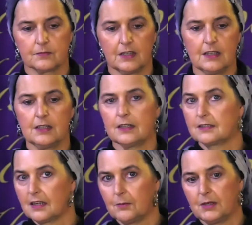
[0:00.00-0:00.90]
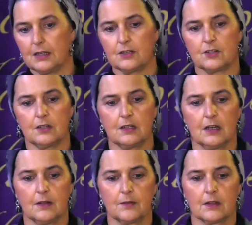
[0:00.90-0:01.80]
in the examination.
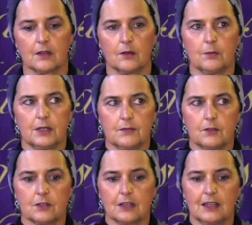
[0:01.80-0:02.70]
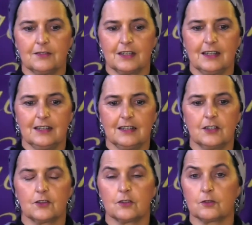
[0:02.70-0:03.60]
But if there's levana,
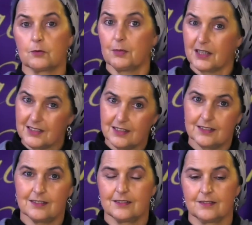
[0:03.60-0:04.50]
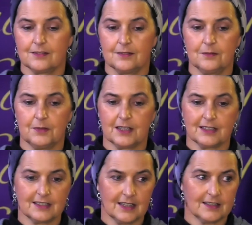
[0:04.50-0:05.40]
there's rebellion.
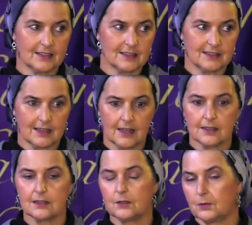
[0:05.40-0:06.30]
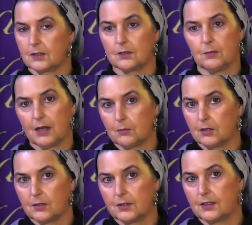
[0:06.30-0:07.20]
Because that's exactly what the
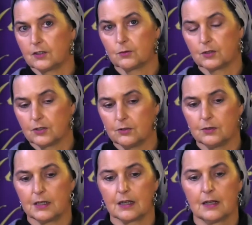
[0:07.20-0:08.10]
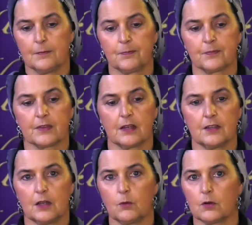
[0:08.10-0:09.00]
Babylonians were doing.
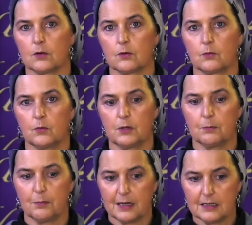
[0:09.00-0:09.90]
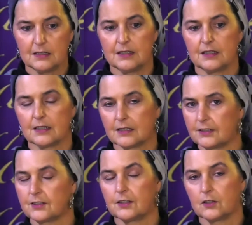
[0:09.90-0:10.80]
They were rebelling
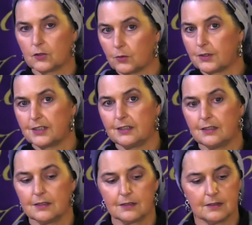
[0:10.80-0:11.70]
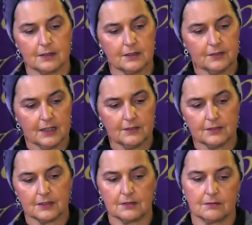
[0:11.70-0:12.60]
against the authority of
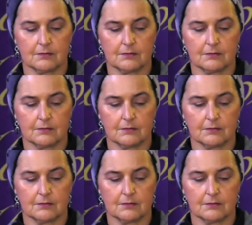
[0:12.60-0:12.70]
heaven,